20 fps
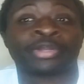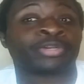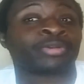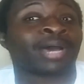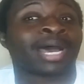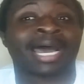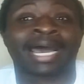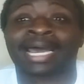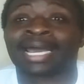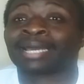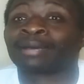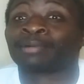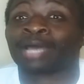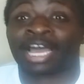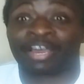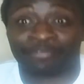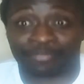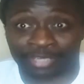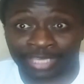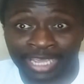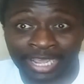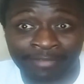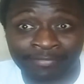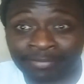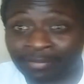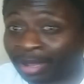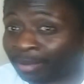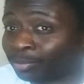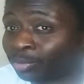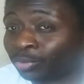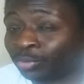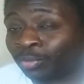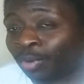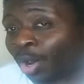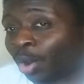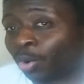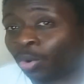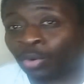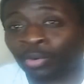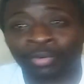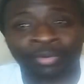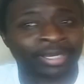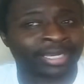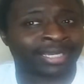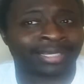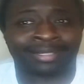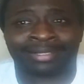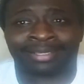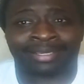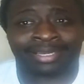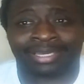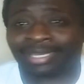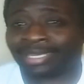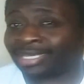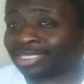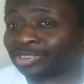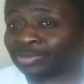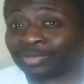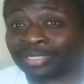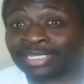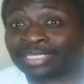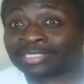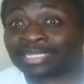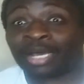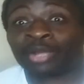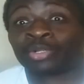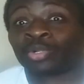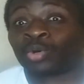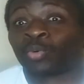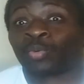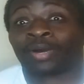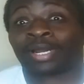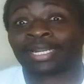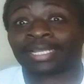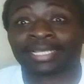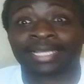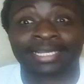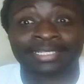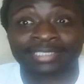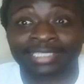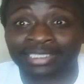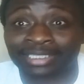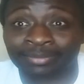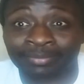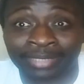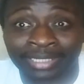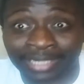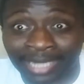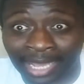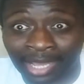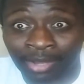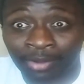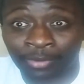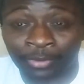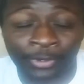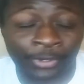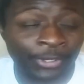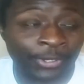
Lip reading: I forgave them. I moved on. And it is what it is. I don't know why they contacted me now.